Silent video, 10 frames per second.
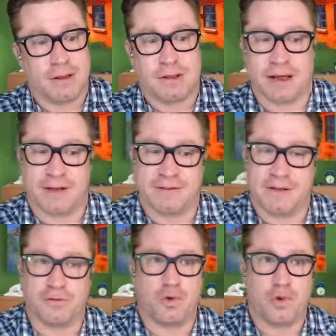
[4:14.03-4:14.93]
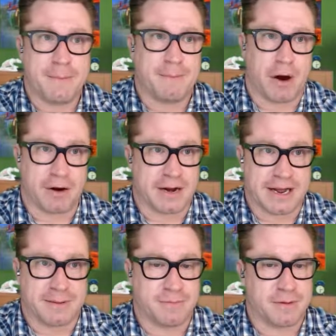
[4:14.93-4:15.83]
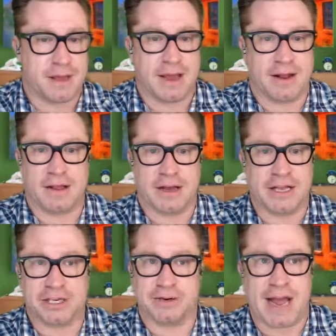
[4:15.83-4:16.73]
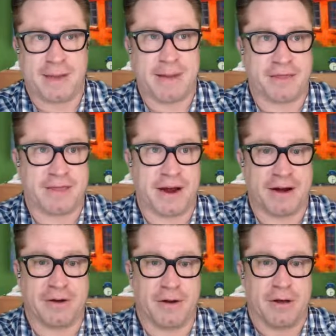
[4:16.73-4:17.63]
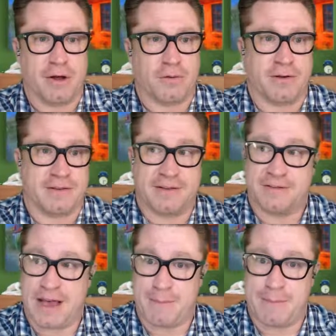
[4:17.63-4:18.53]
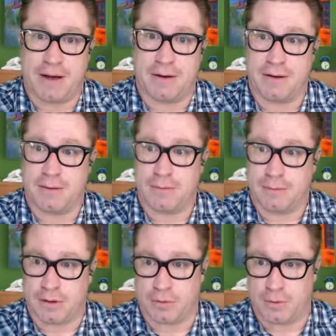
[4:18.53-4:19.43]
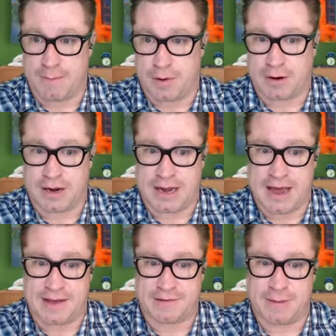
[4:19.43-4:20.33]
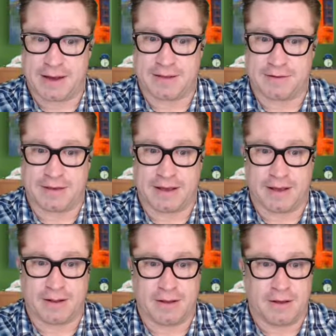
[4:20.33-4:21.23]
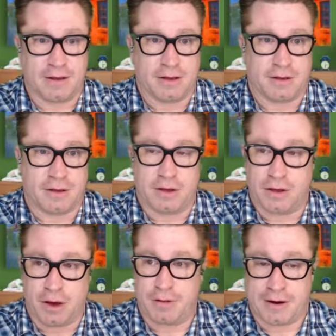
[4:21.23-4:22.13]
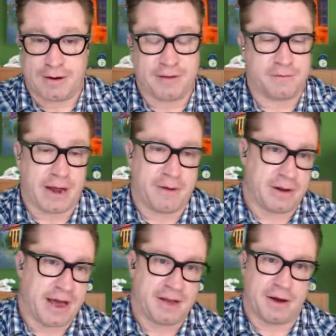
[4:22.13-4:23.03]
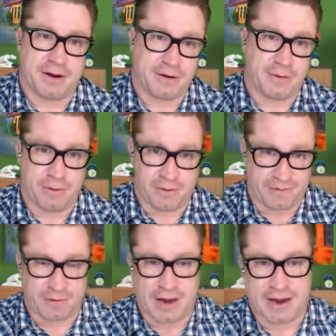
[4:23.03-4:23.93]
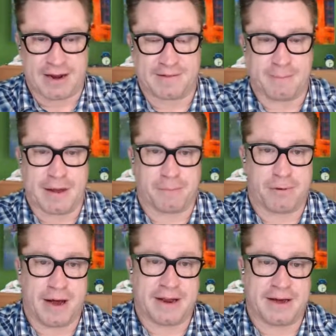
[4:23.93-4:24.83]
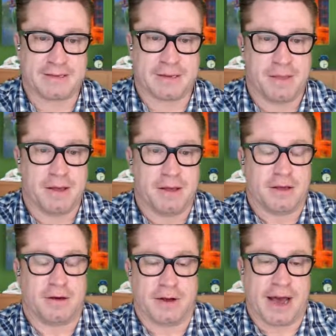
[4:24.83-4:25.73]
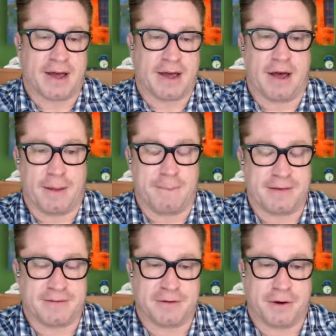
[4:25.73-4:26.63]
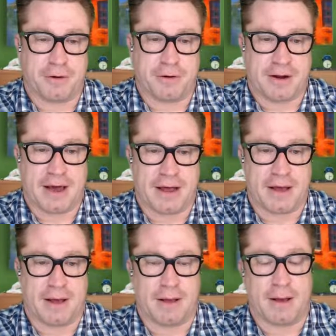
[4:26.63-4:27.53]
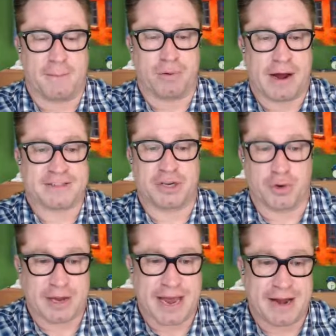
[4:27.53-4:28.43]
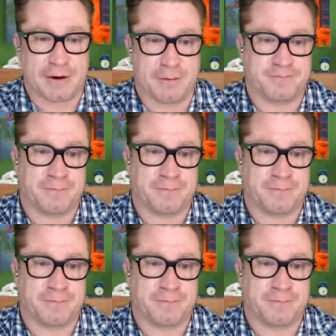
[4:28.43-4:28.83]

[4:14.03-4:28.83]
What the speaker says: like I said, it's great marketing. You get your name out there, and the reason I say about the great marketing aspect is so you go there, and this is what I would like y'all to do. If you're not going to submit a product, you're not a business owner, you're not a product creator,